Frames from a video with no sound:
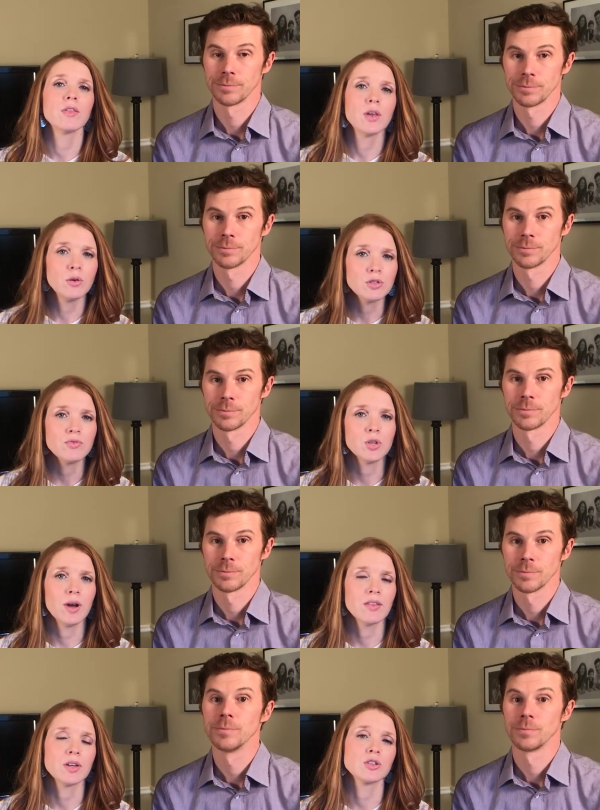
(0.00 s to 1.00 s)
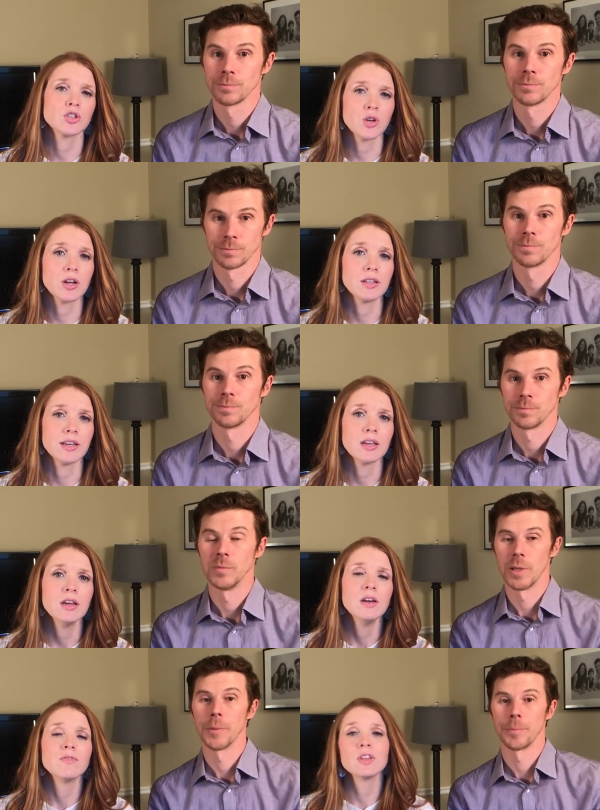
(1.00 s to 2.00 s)
Speaker 1: those of you out there struggling,
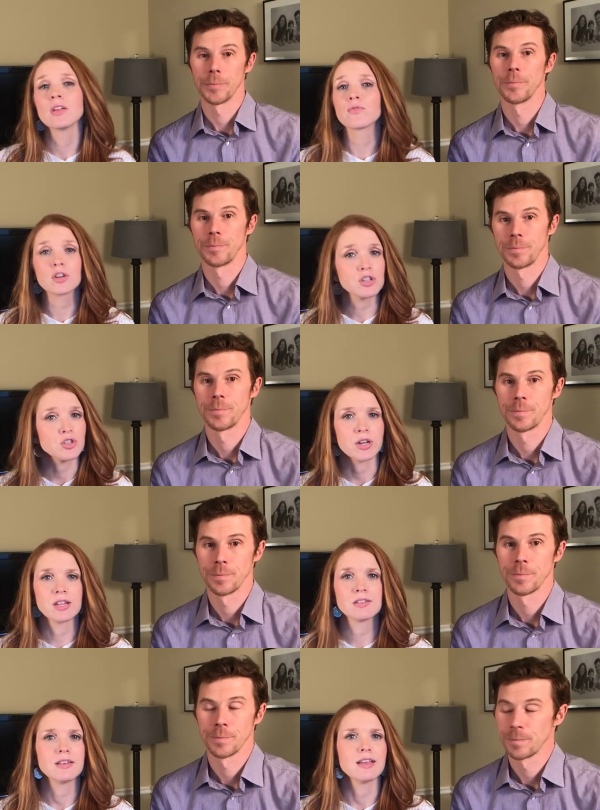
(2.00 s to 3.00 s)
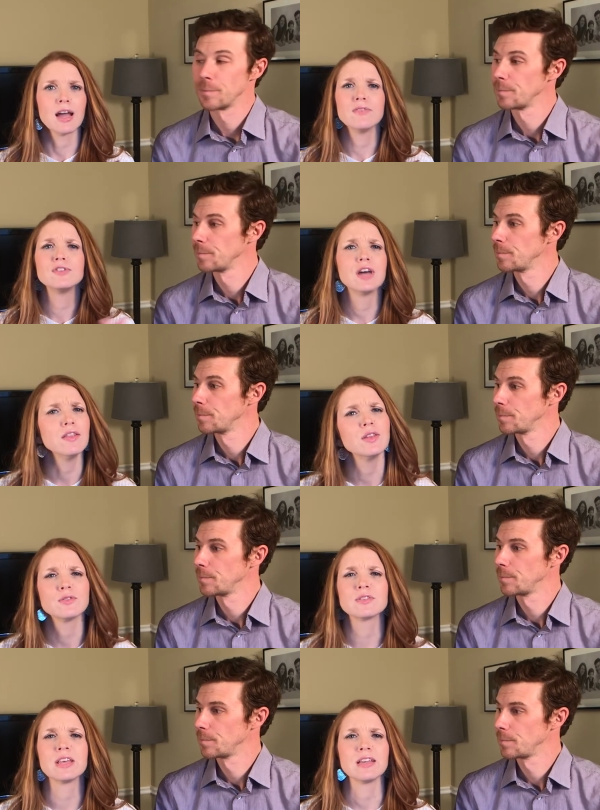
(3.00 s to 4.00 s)
feeling frustrated, saying, I've done
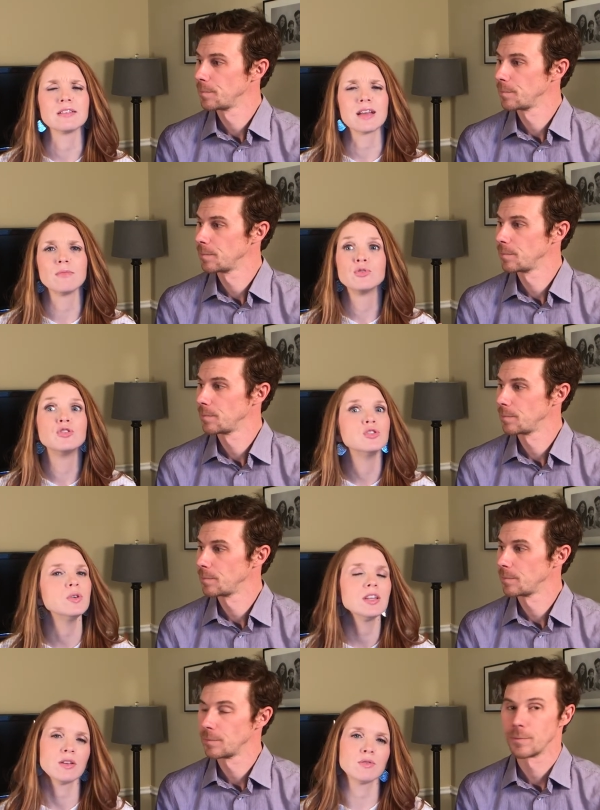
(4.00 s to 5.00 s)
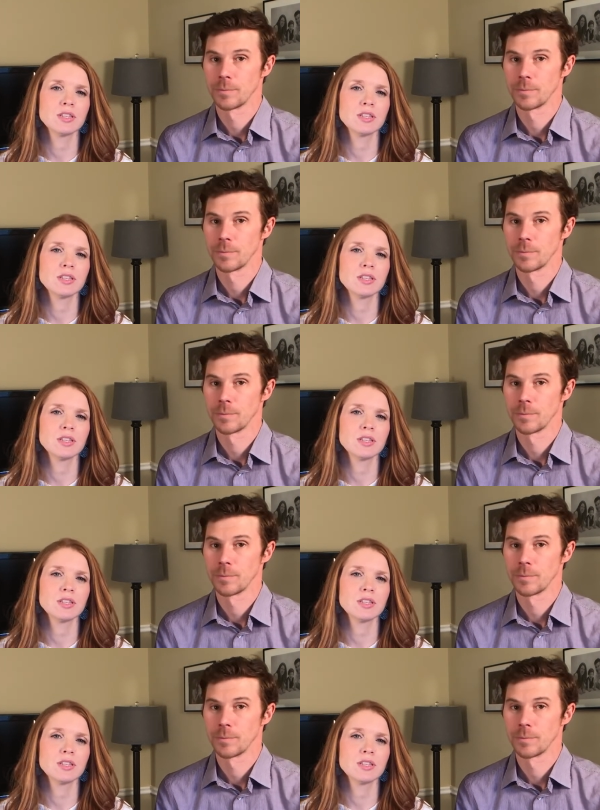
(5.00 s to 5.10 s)
those things, I'm doing those